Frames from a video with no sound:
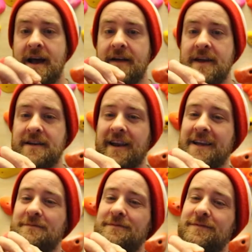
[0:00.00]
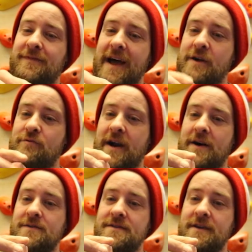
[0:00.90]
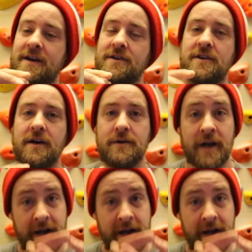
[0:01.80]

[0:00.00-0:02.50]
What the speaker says: and then like flat, round, and go.